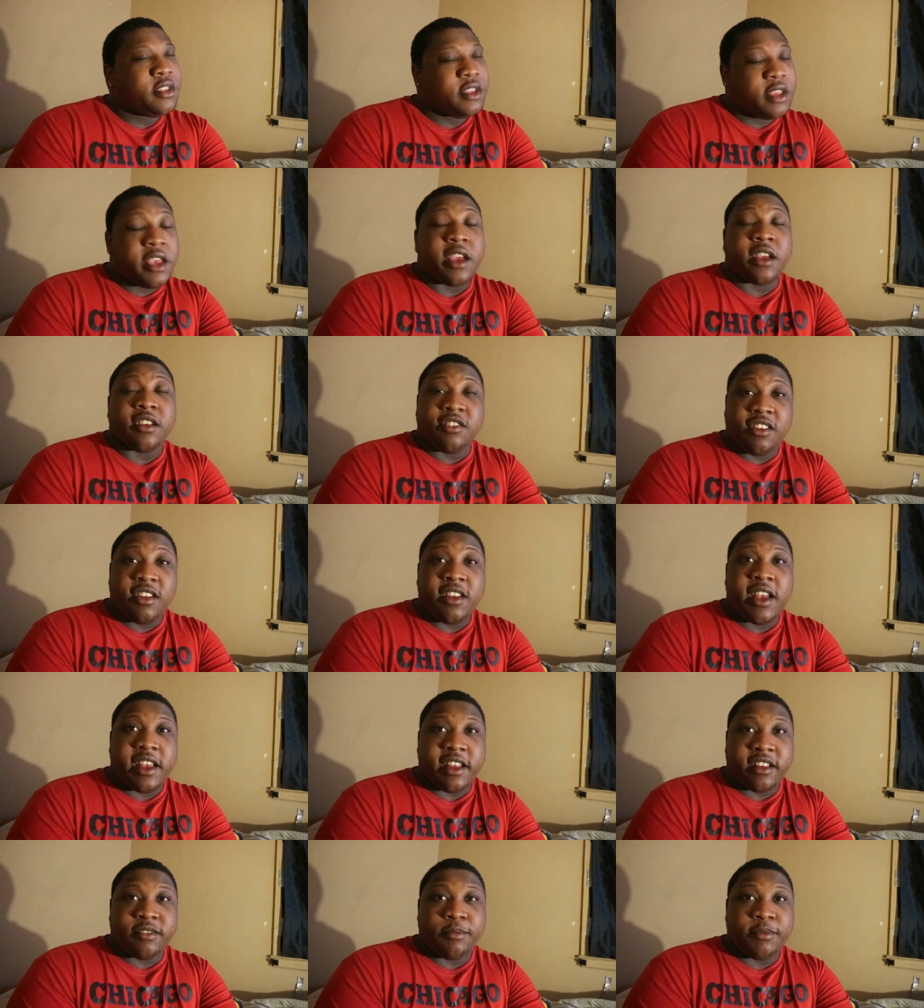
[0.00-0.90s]
Yeah,
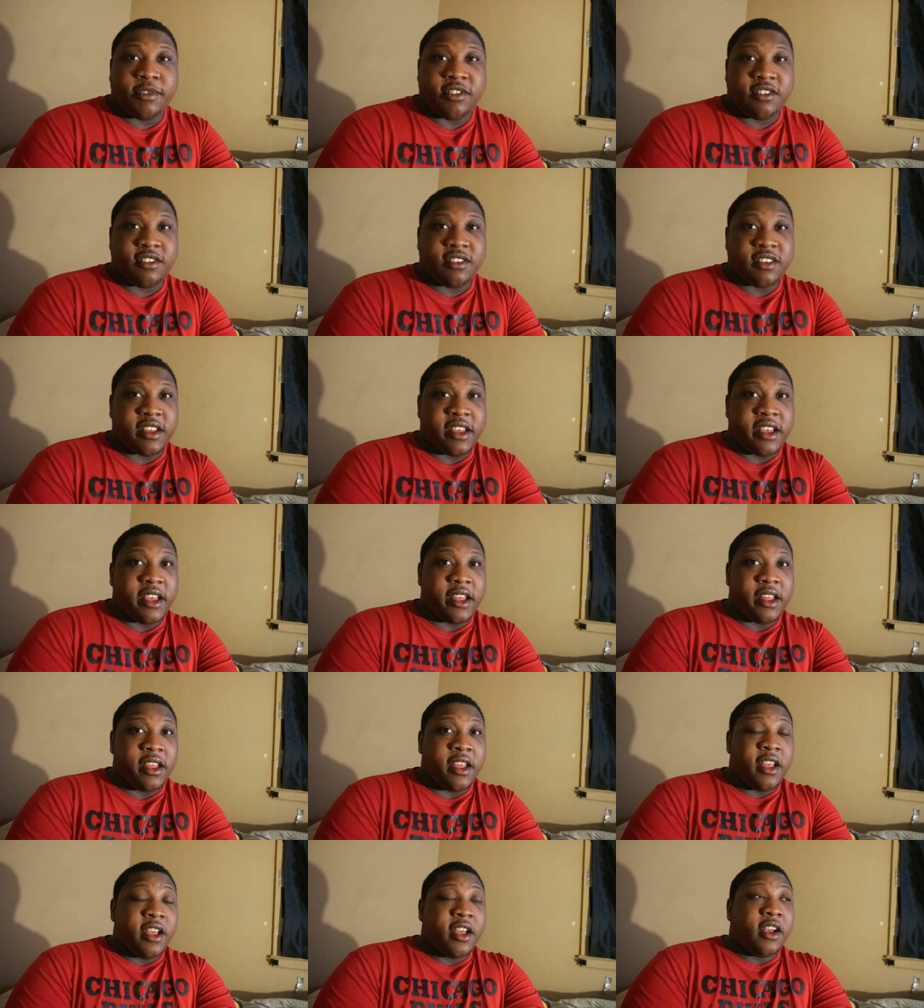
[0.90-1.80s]
she asked me, she
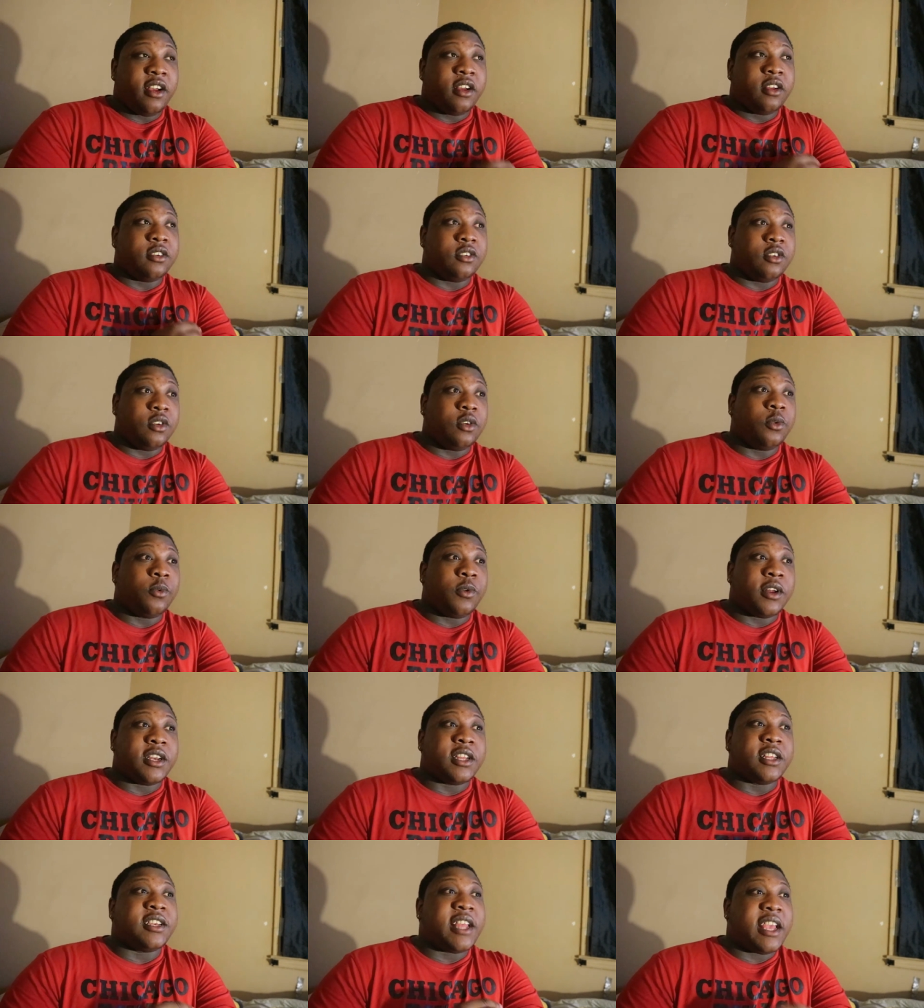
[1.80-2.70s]
said, do you
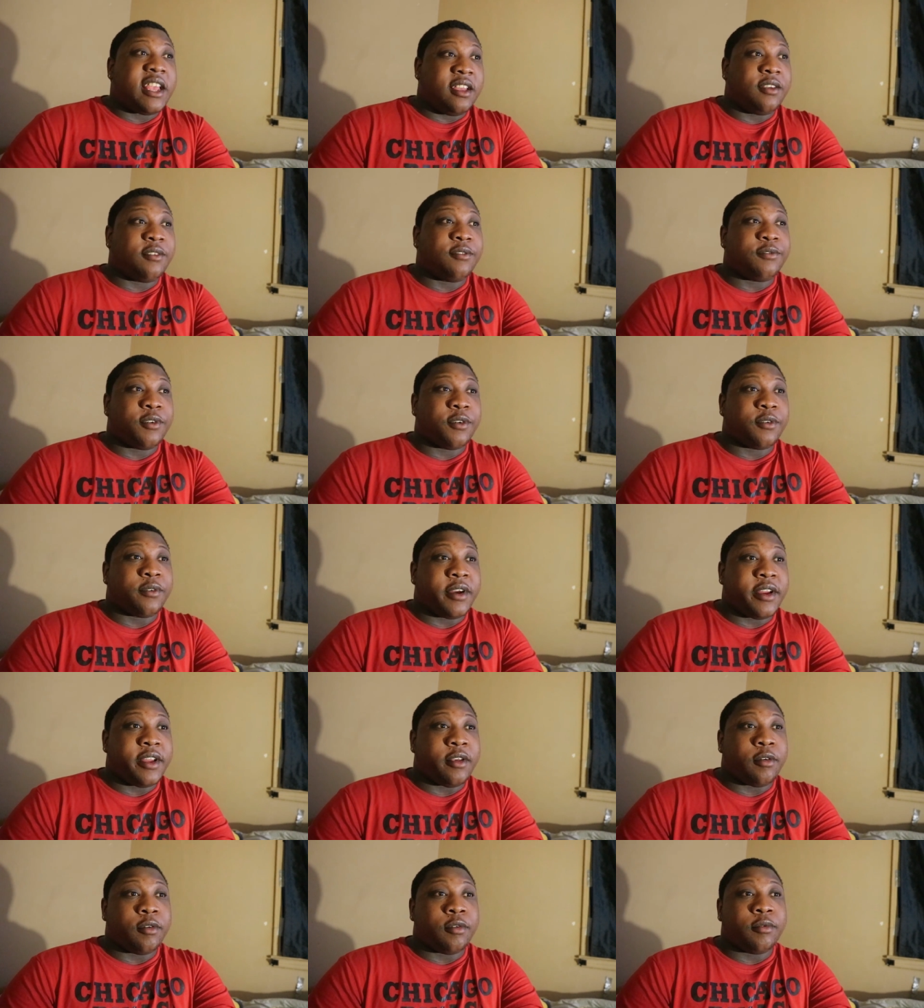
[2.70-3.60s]
want to date for
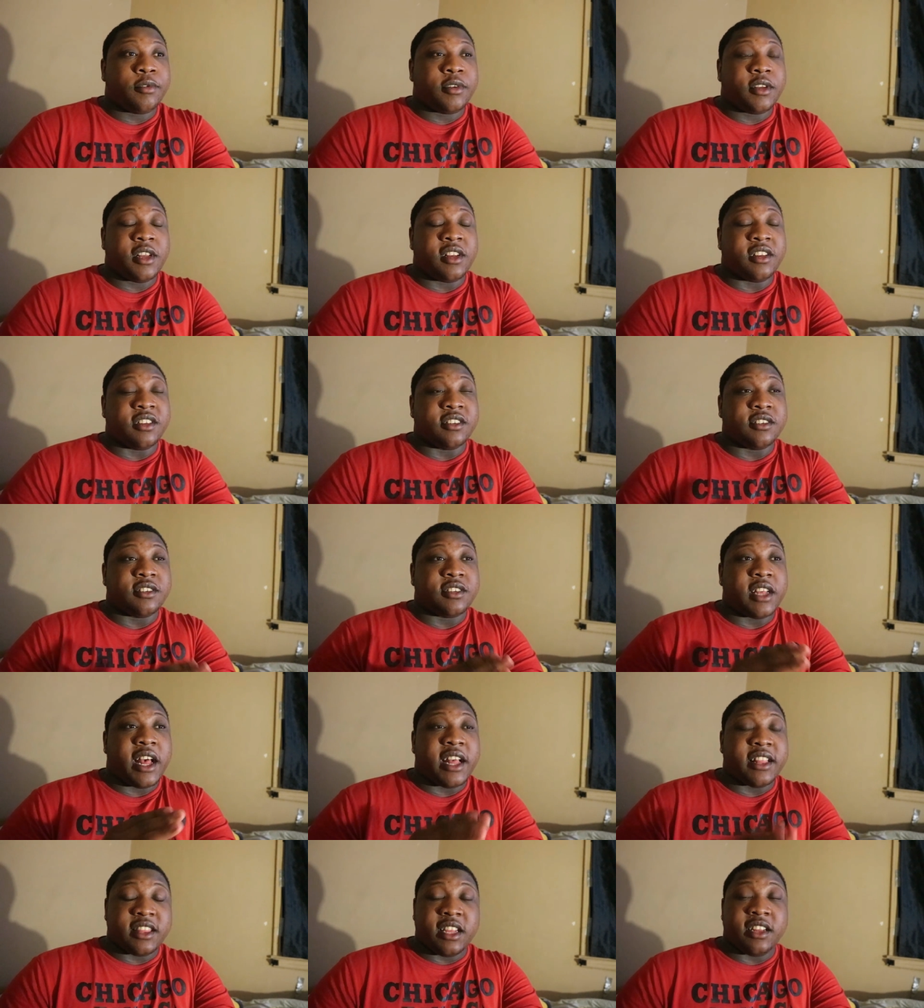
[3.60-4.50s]
real?
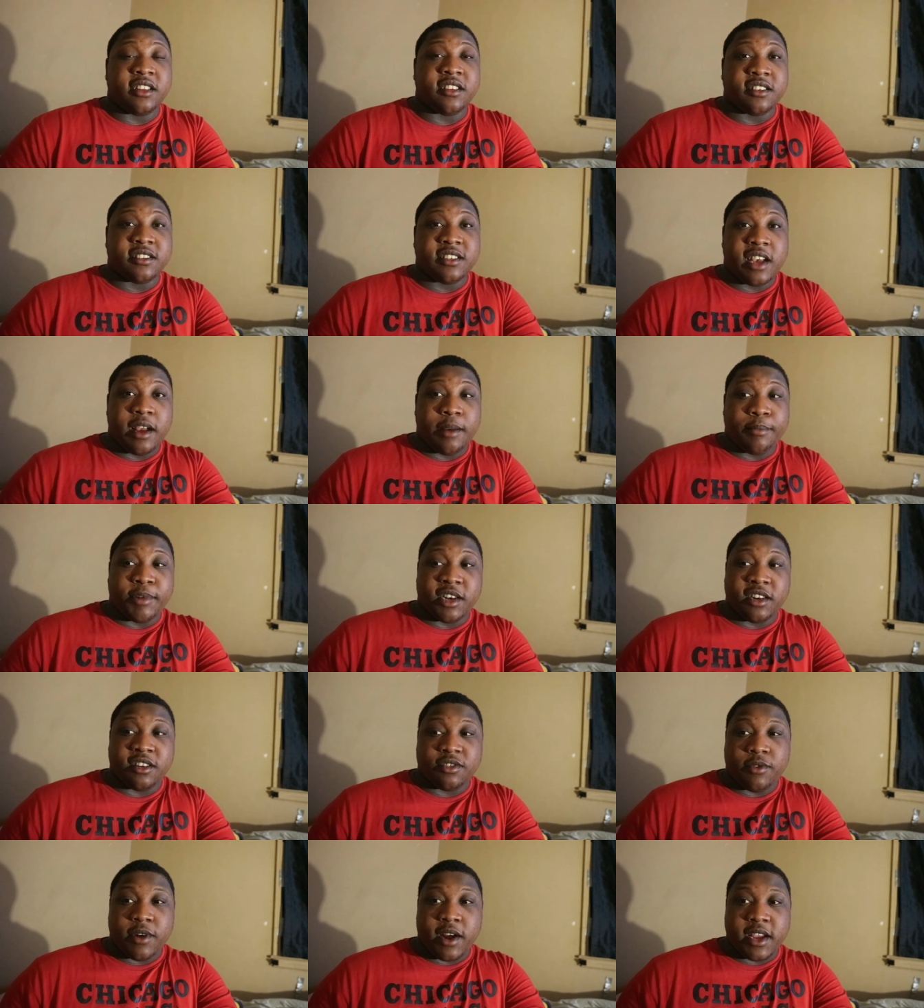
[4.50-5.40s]
Because I think the
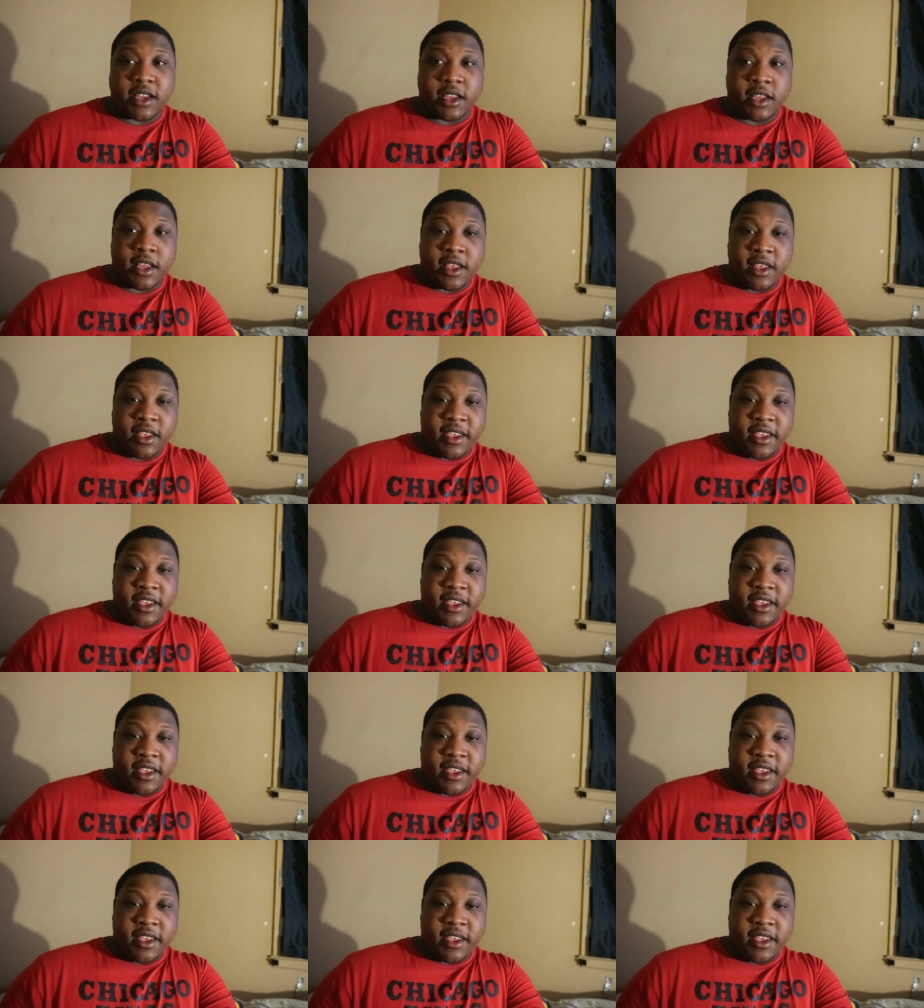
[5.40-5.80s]
timing is right.